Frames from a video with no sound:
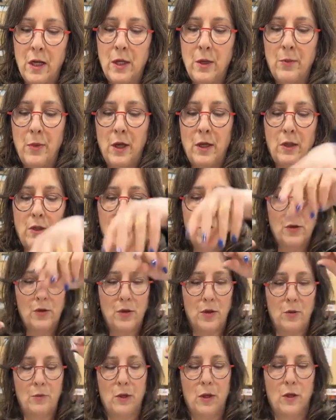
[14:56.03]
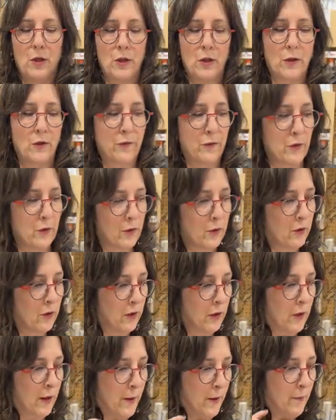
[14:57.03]
anybody who's going to be looking for
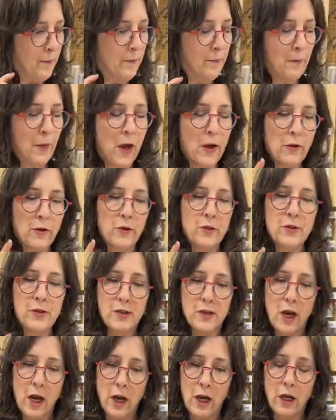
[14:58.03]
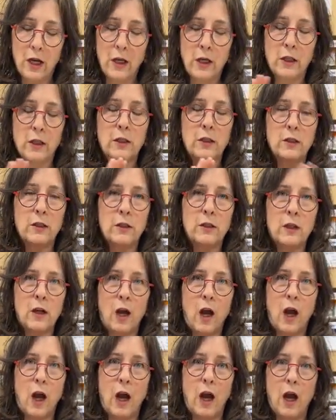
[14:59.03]
Mother's Day,
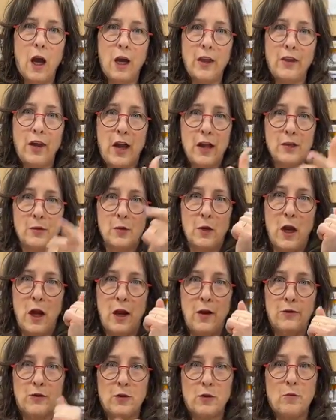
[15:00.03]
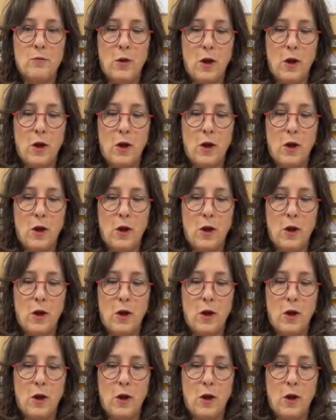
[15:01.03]
that's what I have to